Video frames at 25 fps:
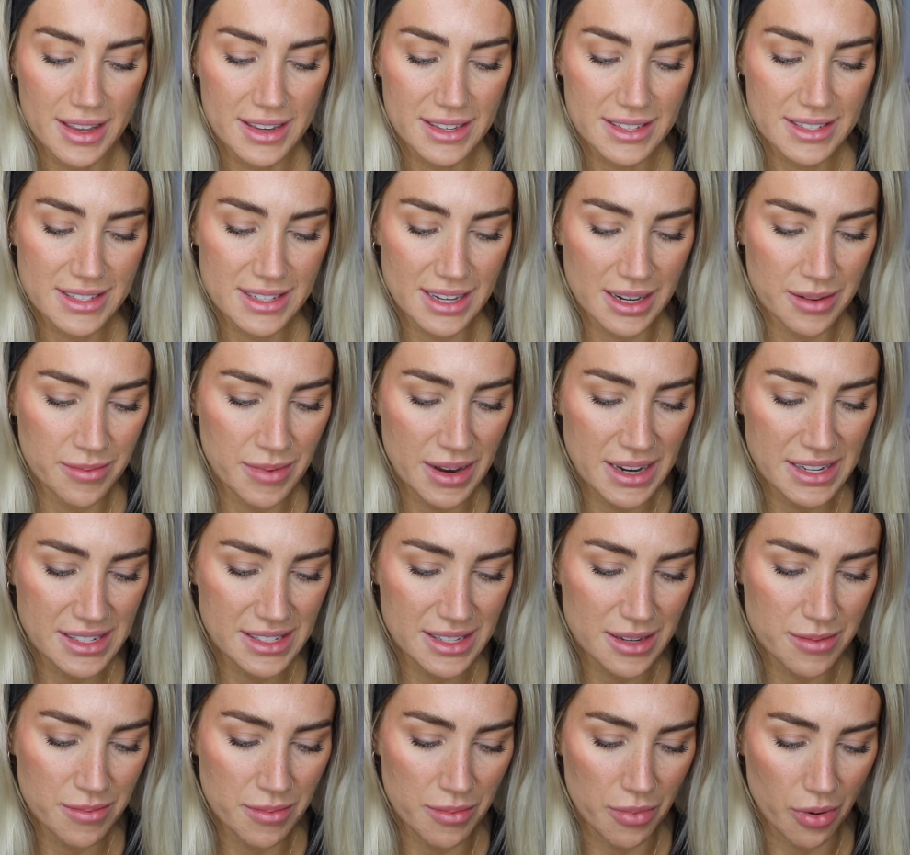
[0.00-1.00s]
send me
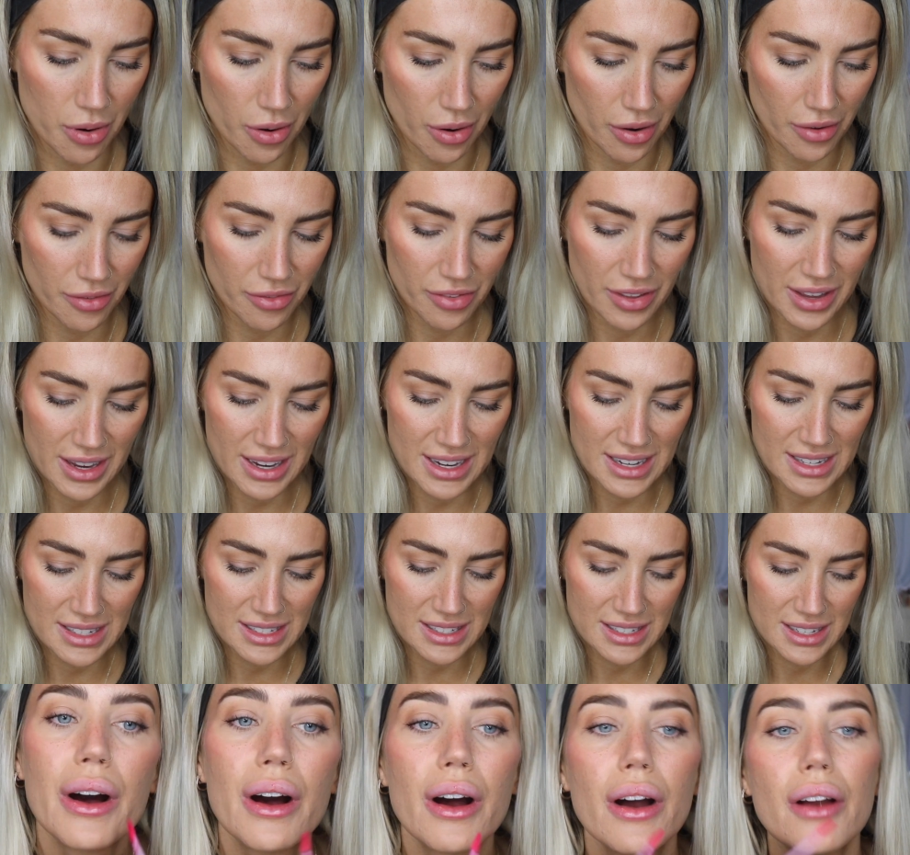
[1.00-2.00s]
some more of
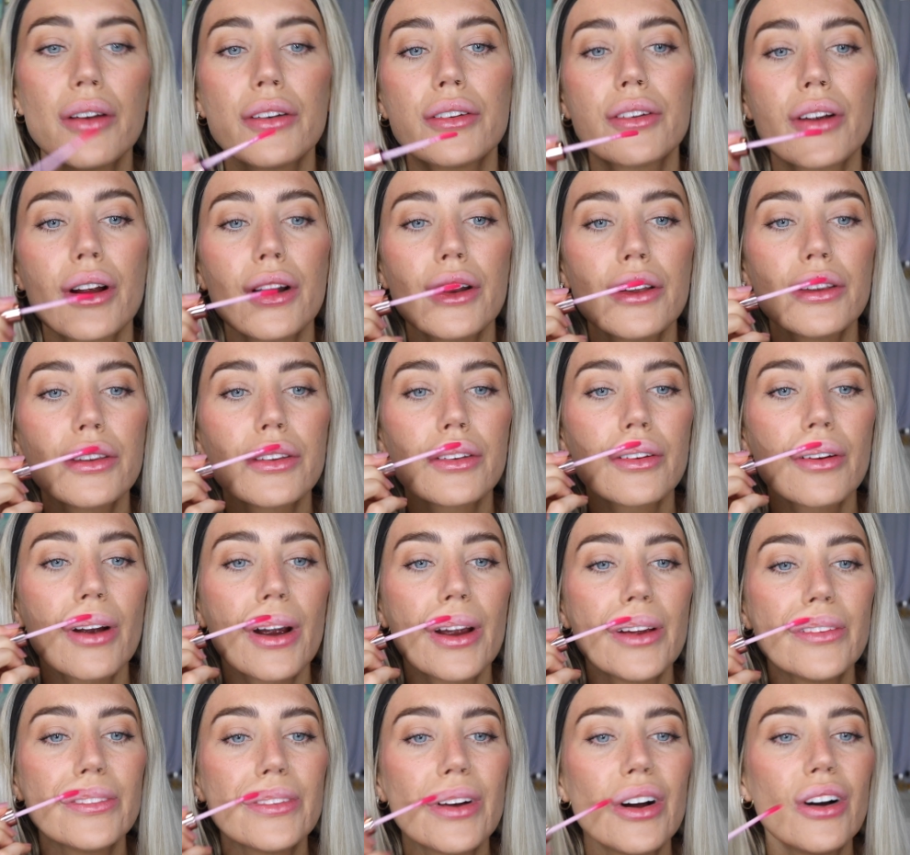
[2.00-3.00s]
these. I'm trying to
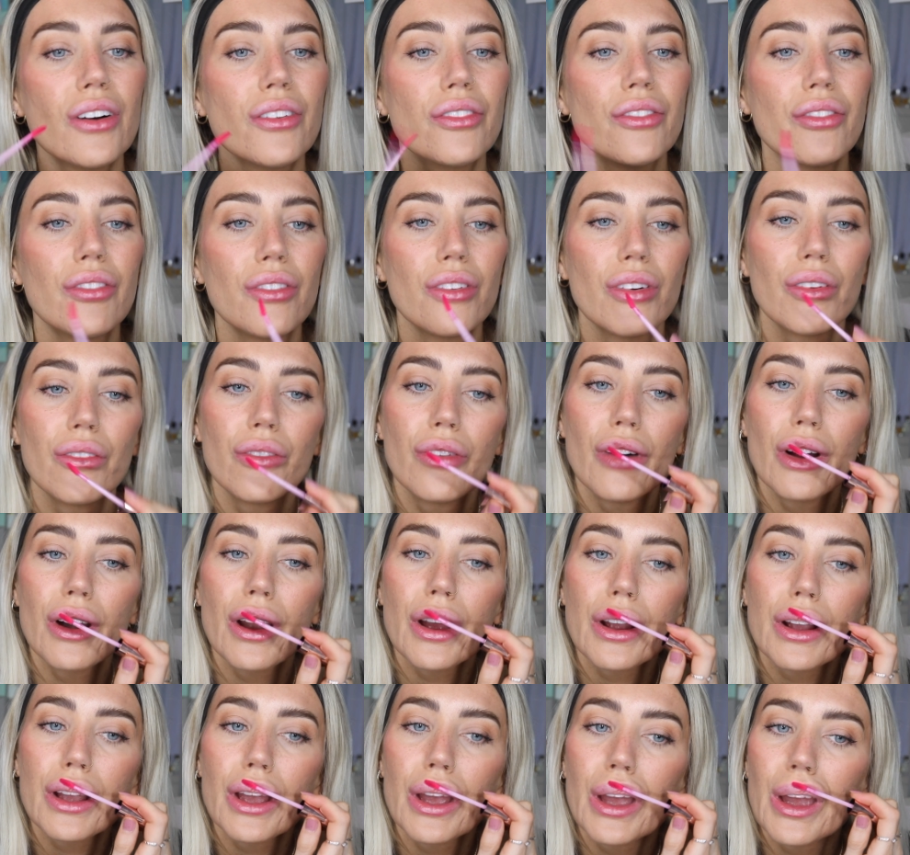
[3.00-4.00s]
scrape off what
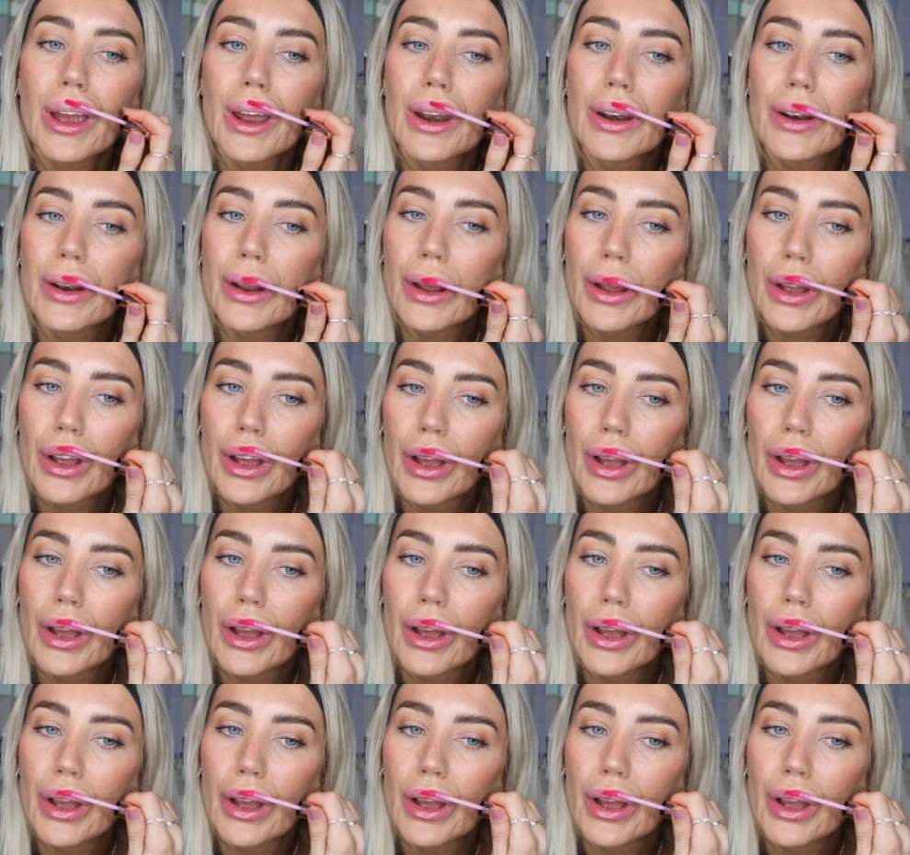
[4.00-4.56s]
I can.